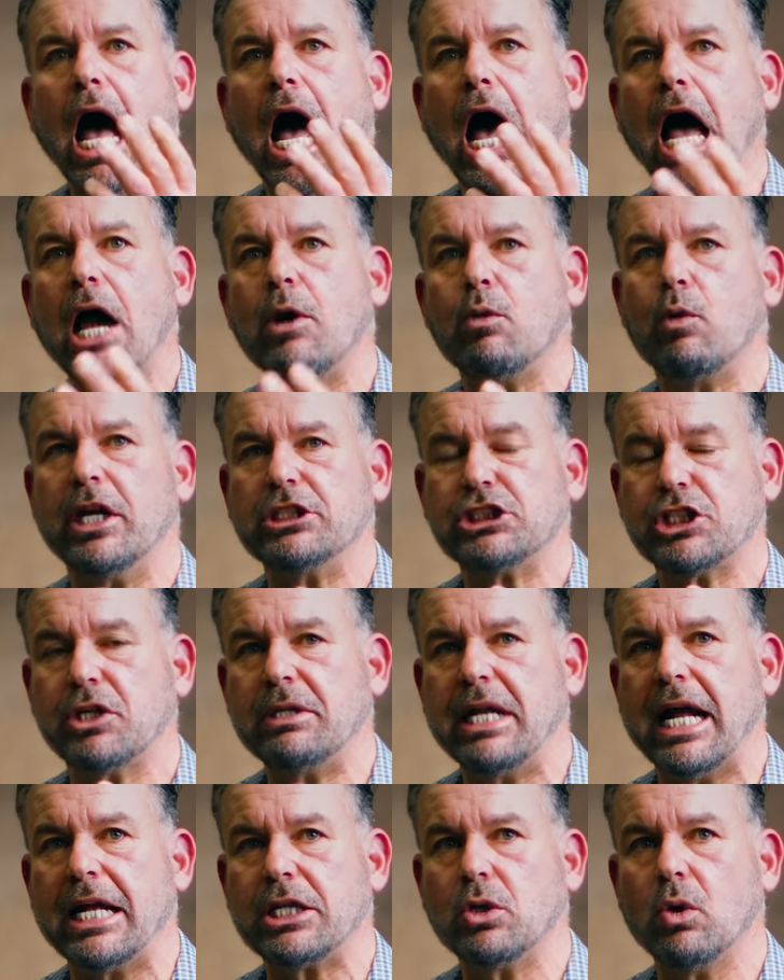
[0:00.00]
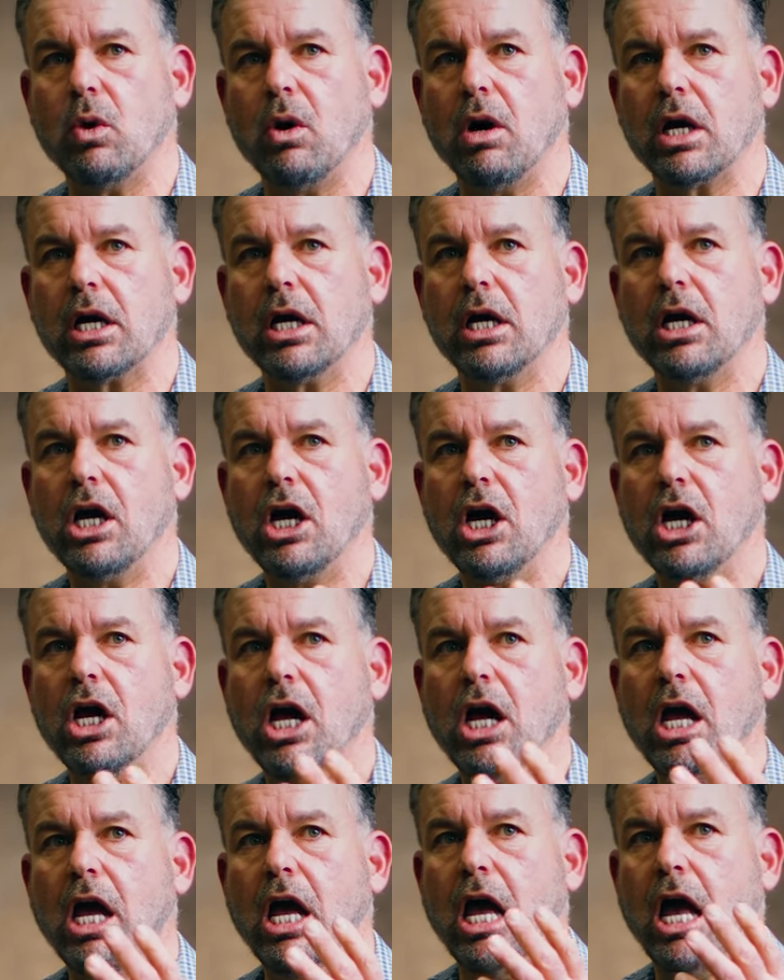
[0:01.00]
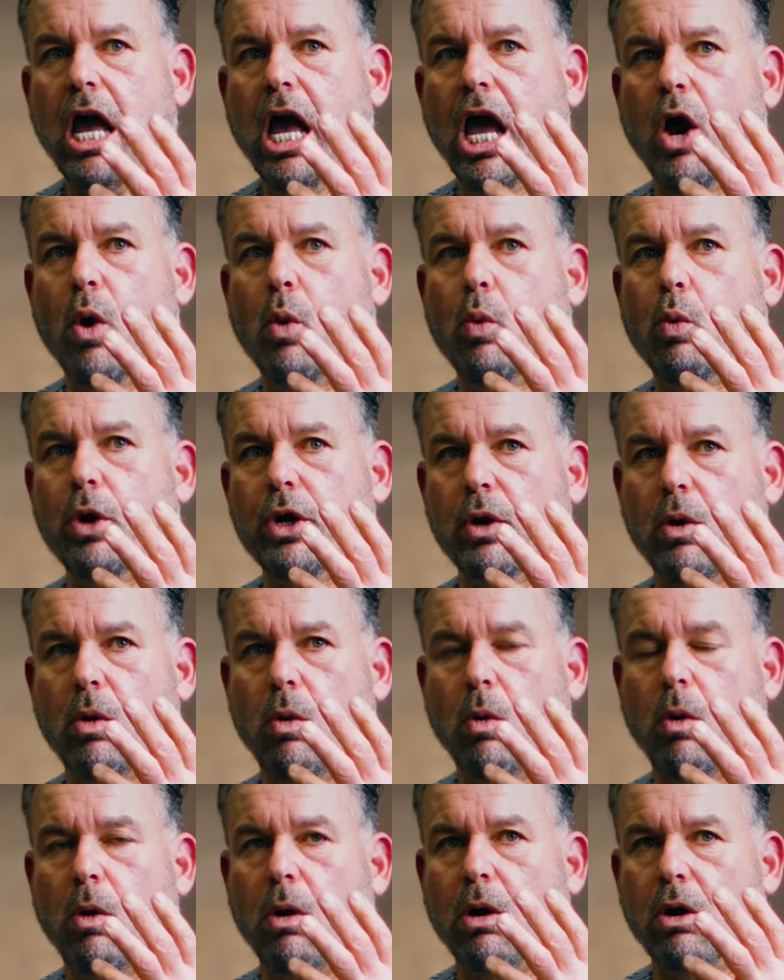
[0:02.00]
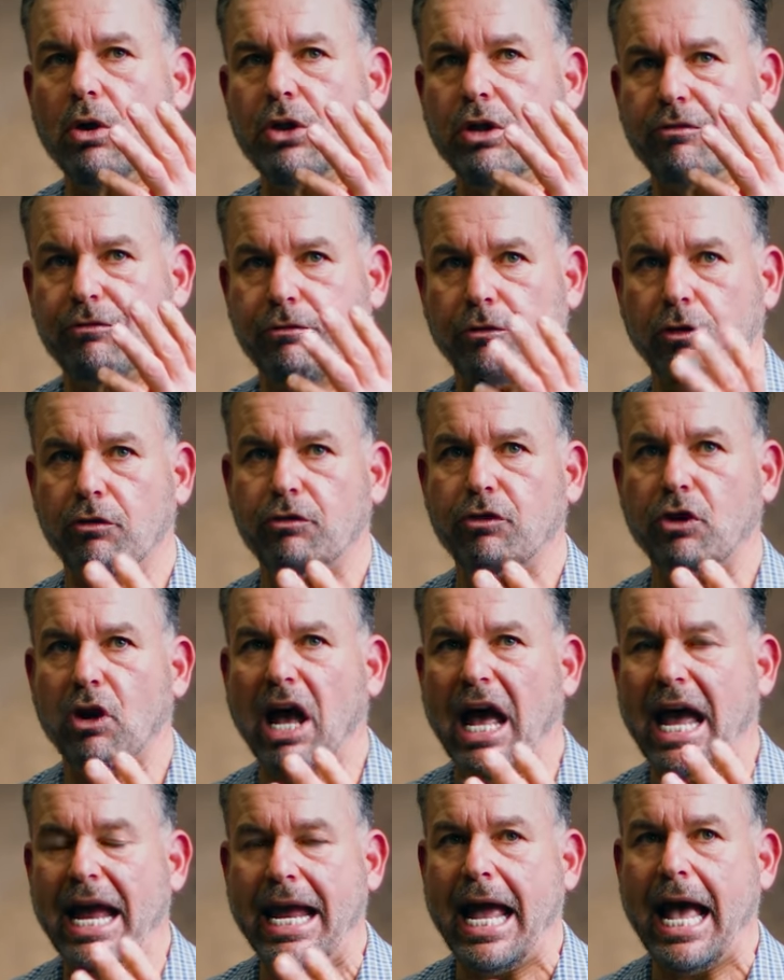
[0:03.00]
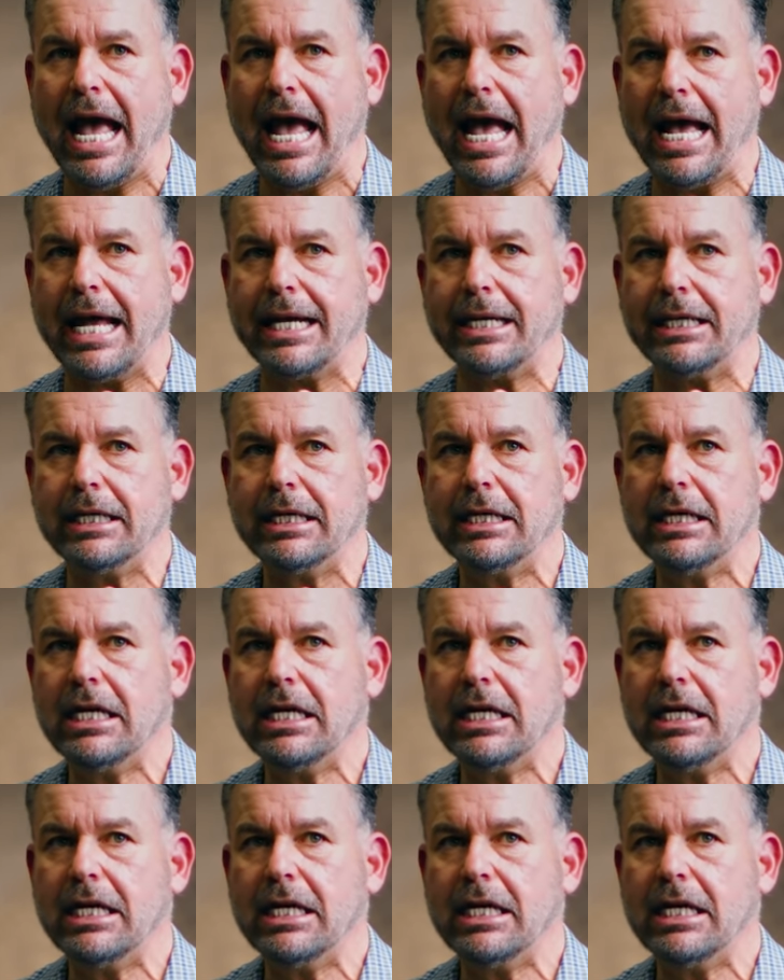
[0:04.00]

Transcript: I rescued that dog with all the fervor I had.